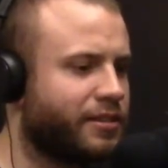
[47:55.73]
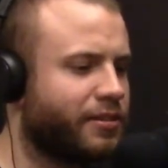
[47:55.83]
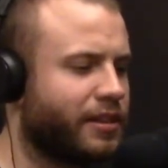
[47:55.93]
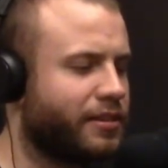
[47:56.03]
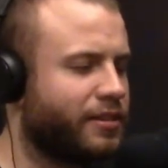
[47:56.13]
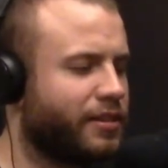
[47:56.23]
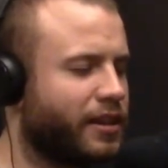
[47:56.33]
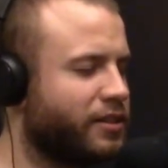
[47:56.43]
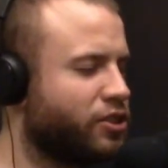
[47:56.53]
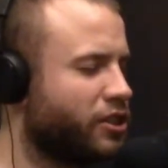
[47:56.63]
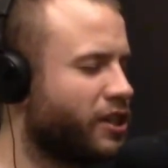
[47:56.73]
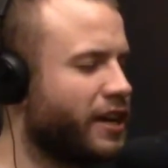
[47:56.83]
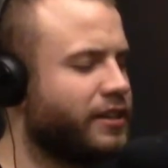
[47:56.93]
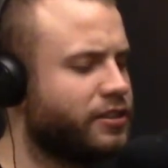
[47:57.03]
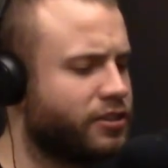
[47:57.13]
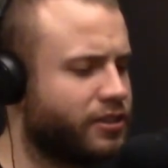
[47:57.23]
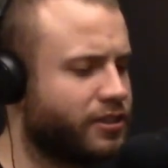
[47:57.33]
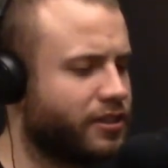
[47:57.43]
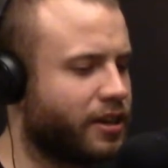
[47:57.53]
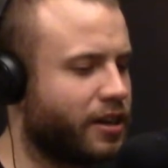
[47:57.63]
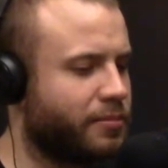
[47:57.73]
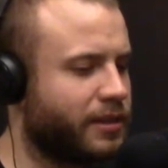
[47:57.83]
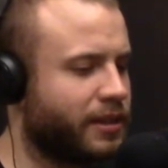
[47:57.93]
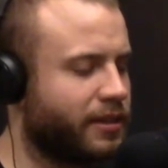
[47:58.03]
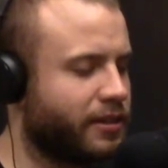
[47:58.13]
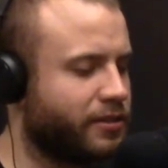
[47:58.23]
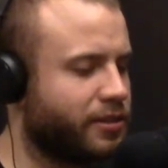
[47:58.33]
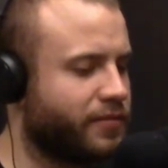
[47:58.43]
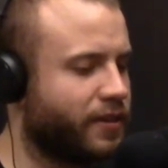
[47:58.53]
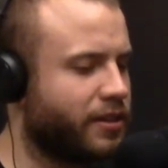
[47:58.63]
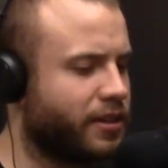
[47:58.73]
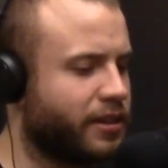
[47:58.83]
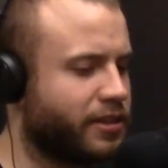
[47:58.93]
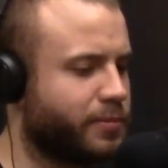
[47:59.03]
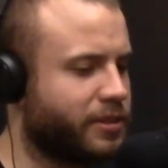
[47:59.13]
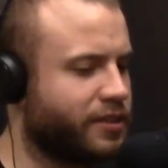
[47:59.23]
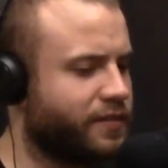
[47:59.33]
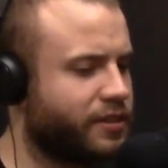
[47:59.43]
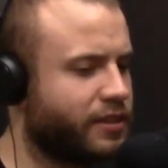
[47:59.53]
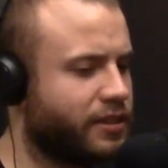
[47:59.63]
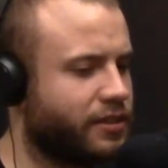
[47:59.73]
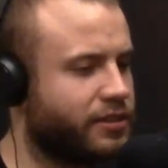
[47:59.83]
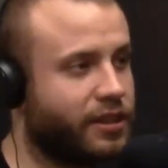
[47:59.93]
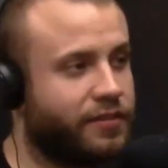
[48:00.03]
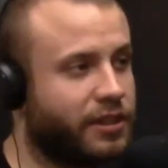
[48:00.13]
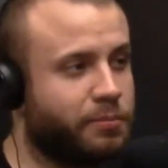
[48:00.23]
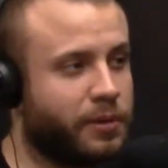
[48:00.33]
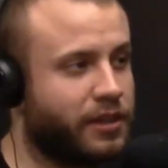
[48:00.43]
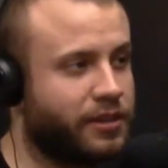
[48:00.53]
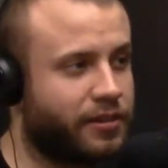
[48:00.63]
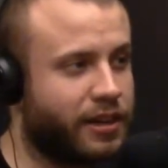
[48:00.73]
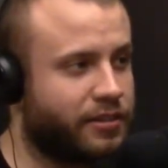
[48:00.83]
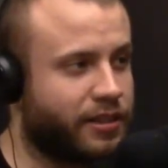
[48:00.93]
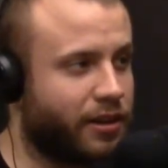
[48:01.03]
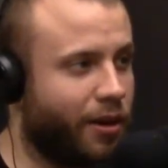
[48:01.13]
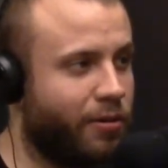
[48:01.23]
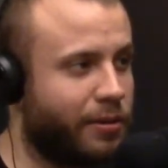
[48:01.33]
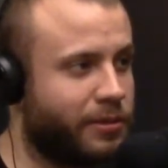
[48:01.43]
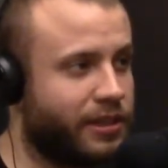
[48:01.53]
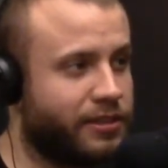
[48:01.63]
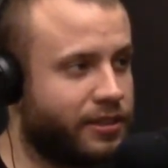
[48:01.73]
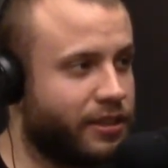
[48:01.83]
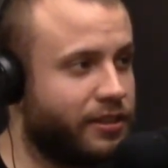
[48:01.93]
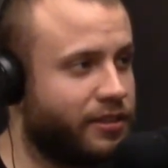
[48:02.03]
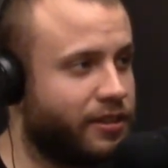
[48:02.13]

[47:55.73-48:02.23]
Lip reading: I know that it changed, and then they fund things specifically. There's definitely media grants like OMDC.